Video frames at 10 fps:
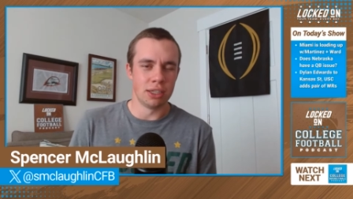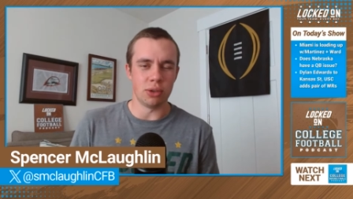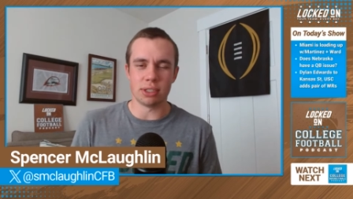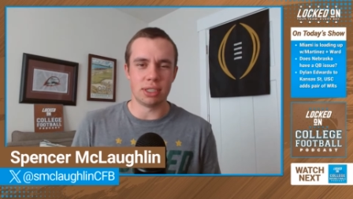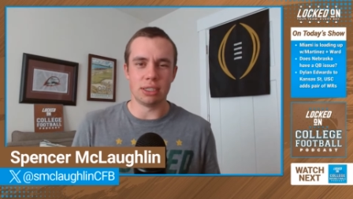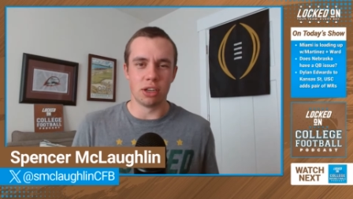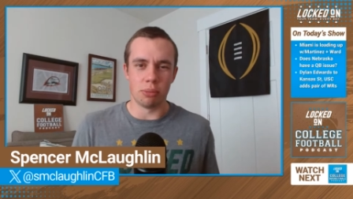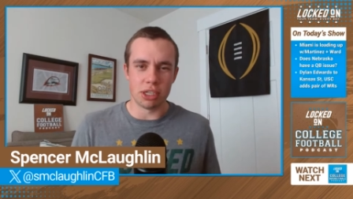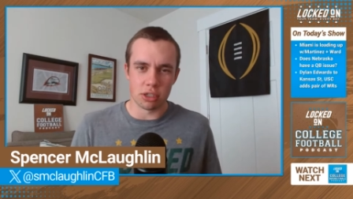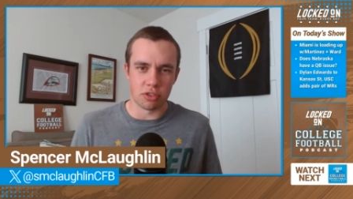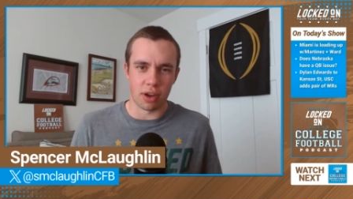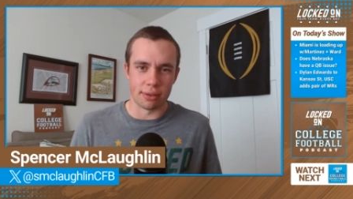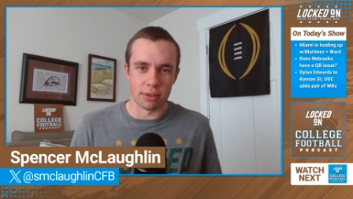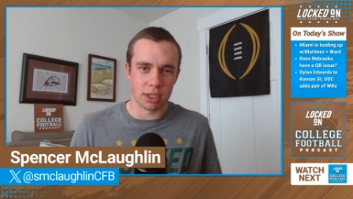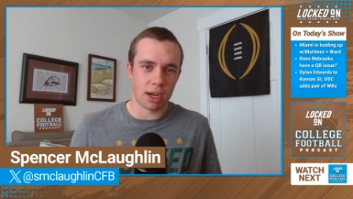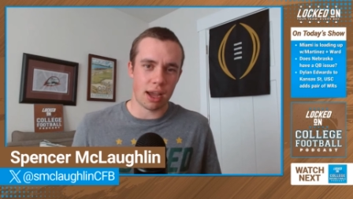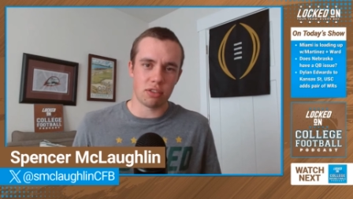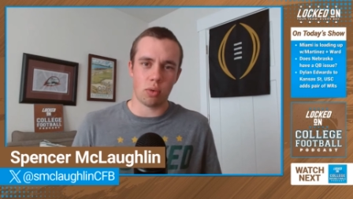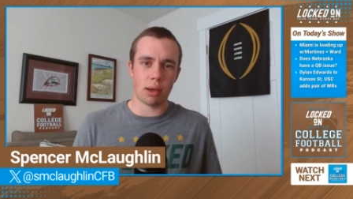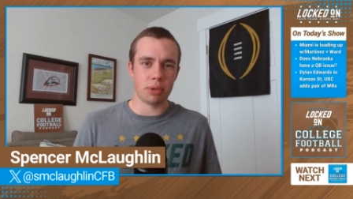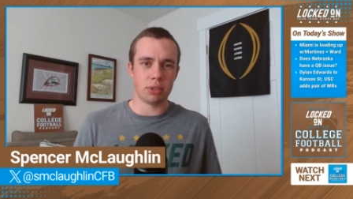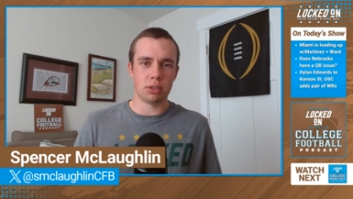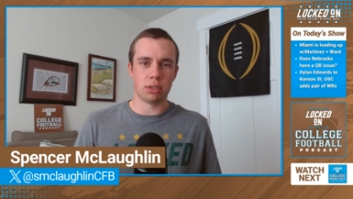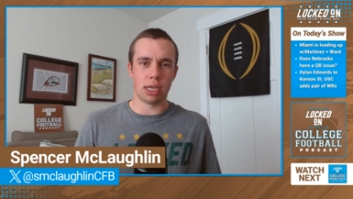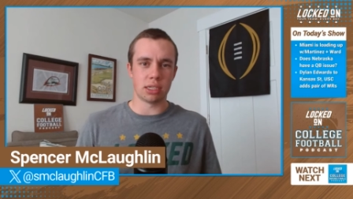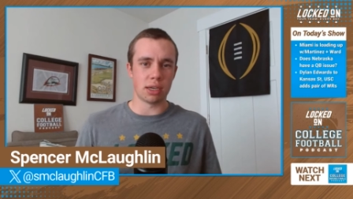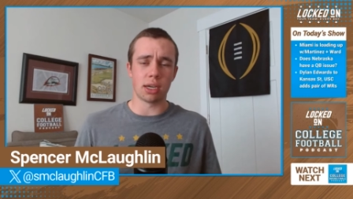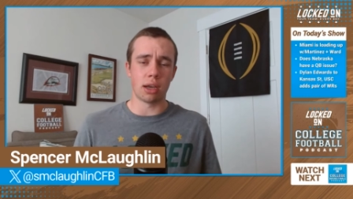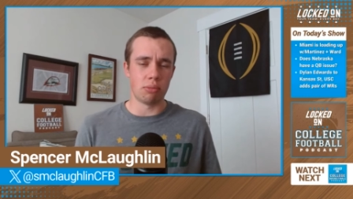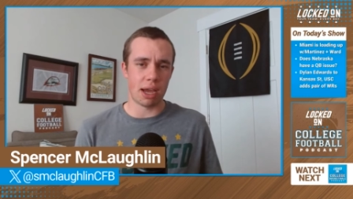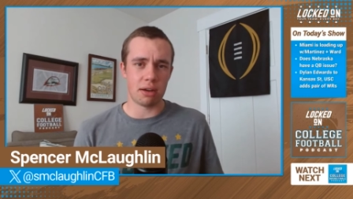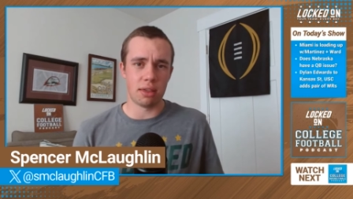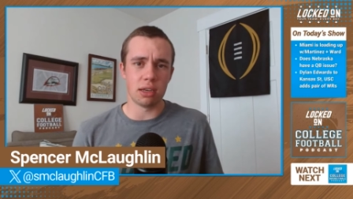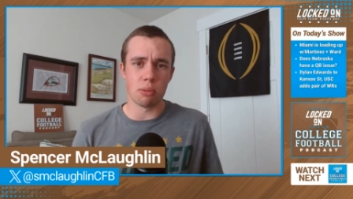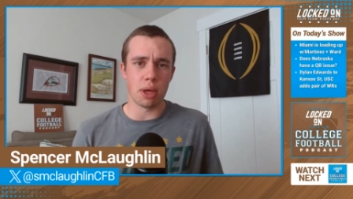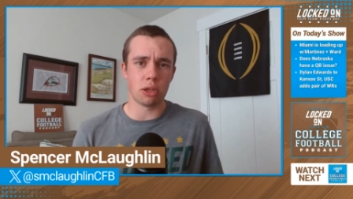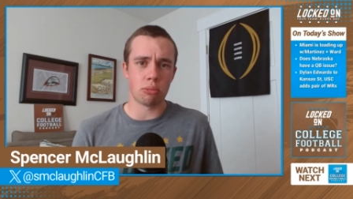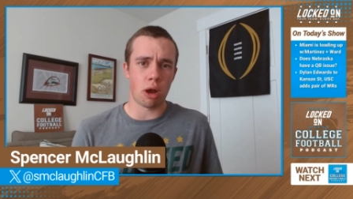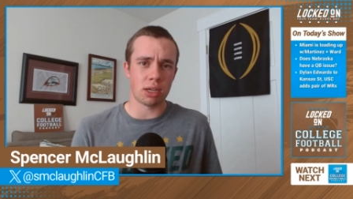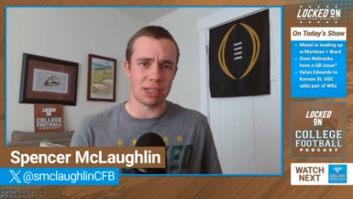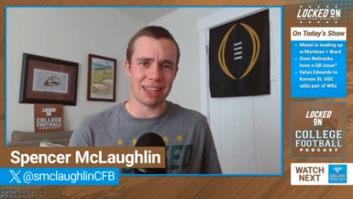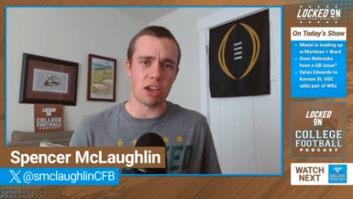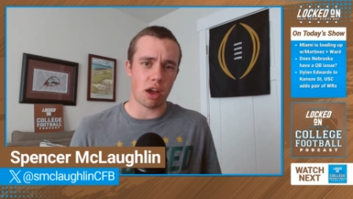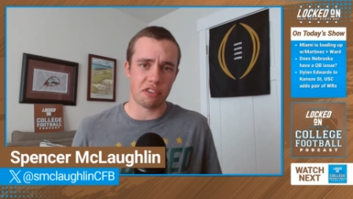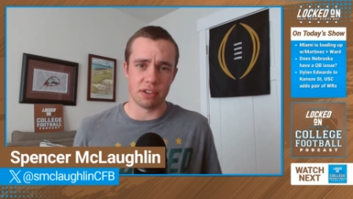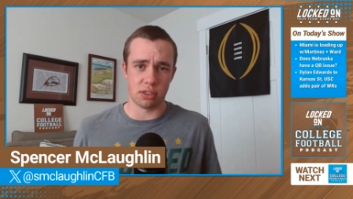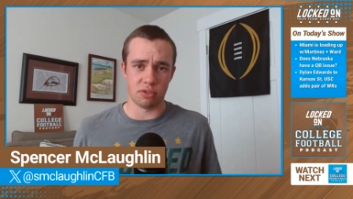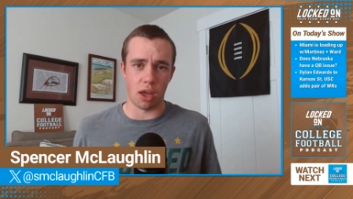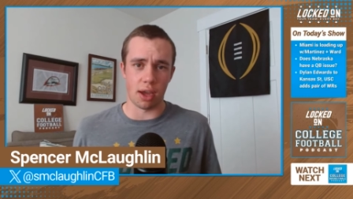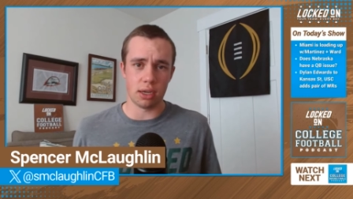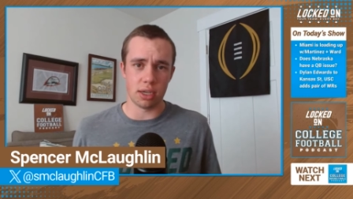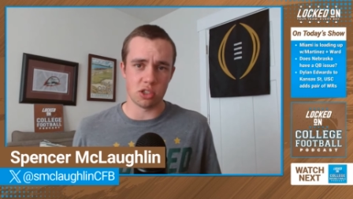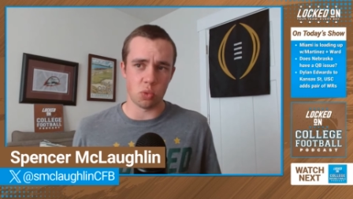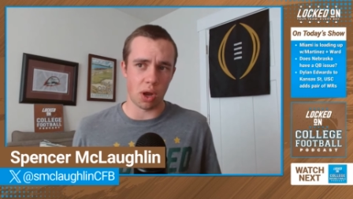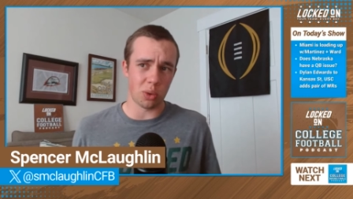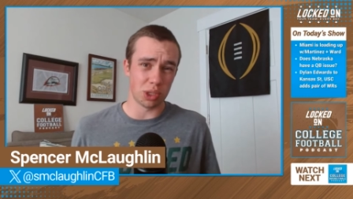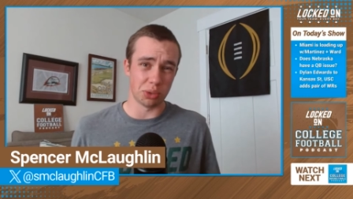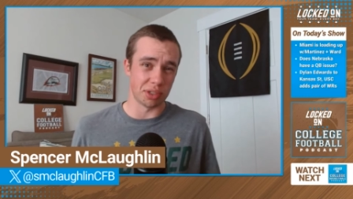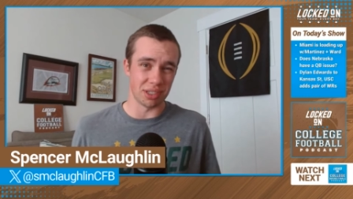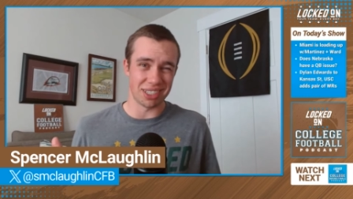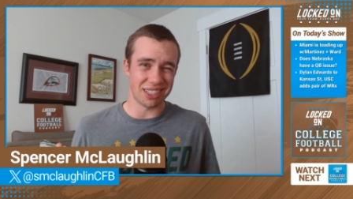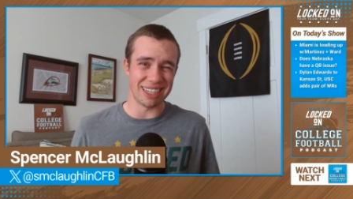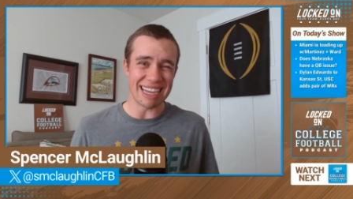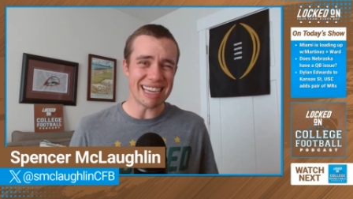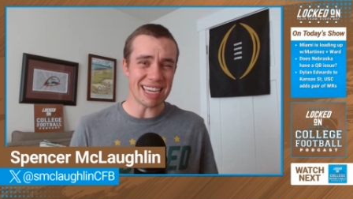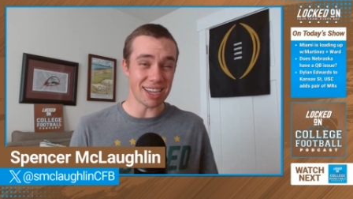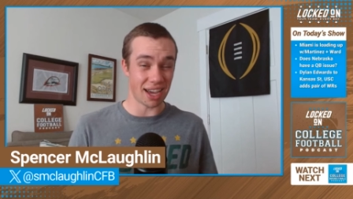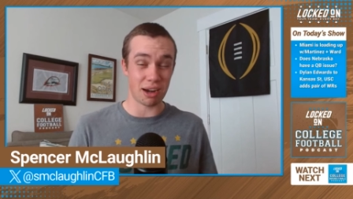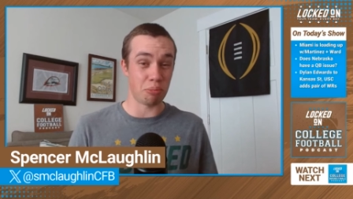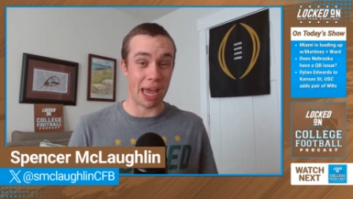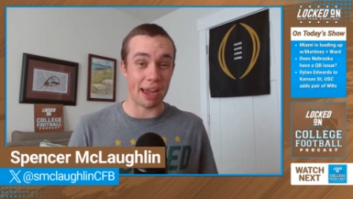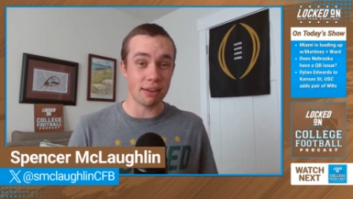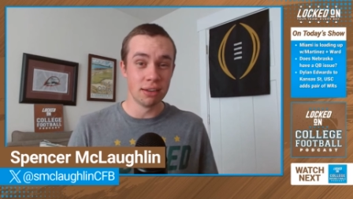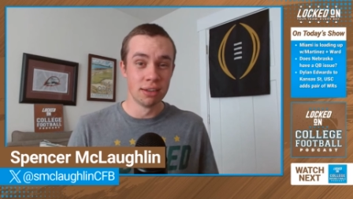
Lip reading: USC's going to be just fine. They're going to have the weapons. It's going to come down, I think, to Miller Moss and the offensive line as well, which was sneaky kind of bad